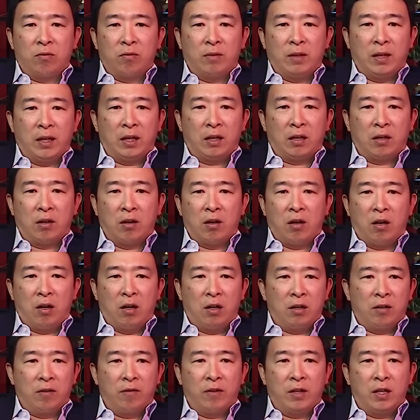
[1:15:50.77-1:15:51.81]
like
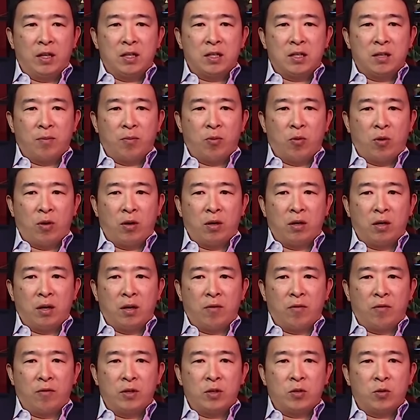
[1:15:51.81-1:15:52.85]
all of the support
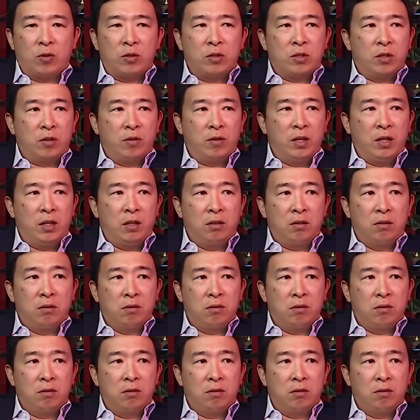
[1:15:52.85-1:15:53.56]
and resource you need.